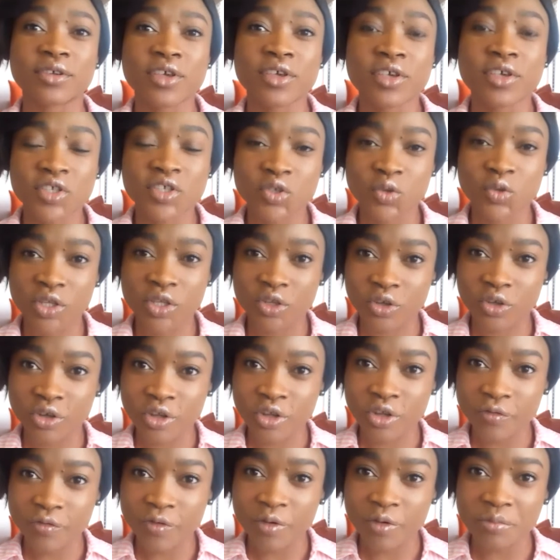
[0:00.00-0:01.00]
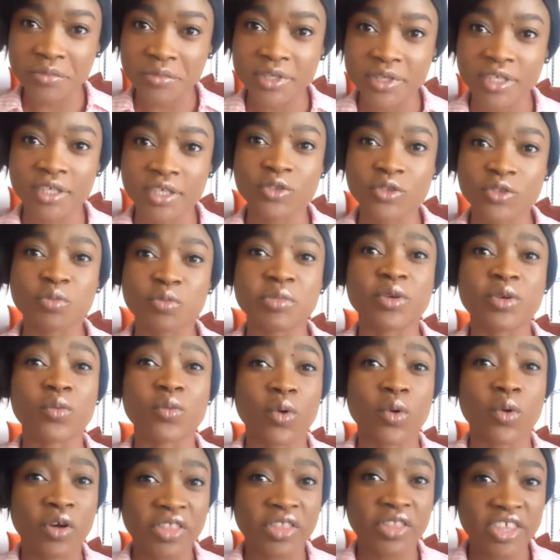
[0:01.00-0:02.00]
So in order for me to be
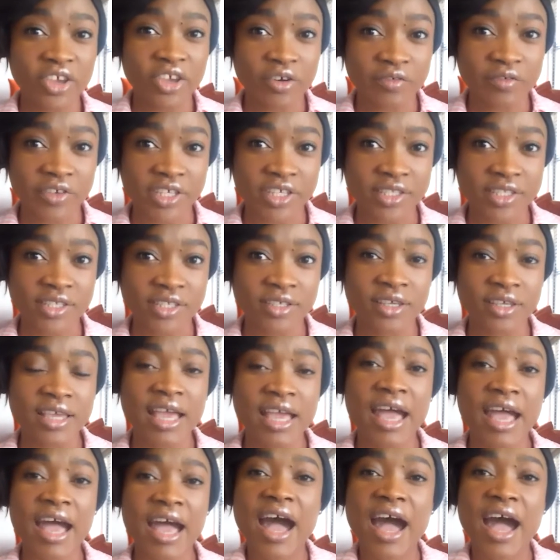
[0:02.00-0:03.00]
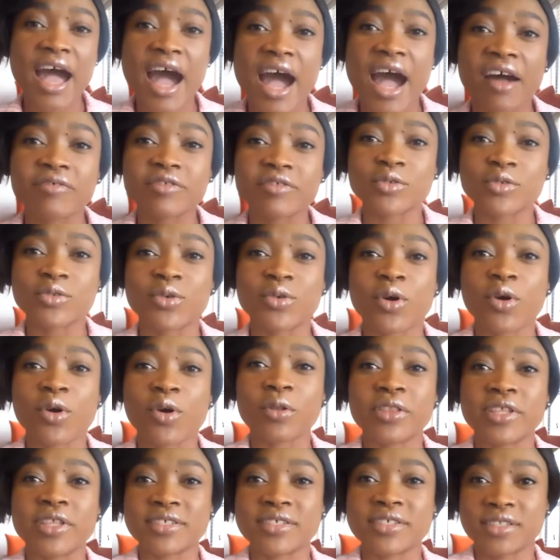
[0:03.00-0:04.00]
worthy of it, I have to do all
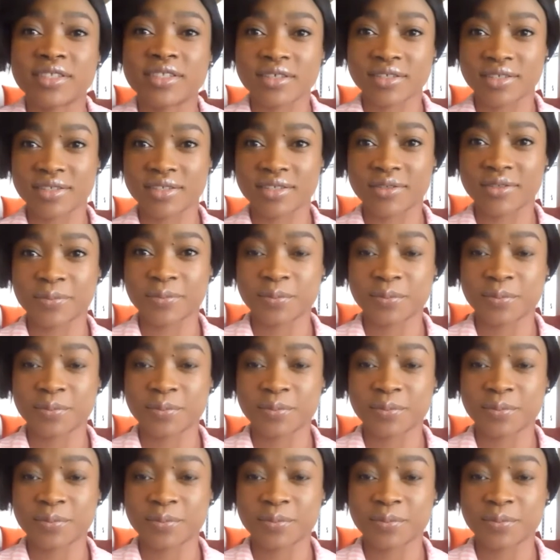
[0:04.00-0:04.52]
these things.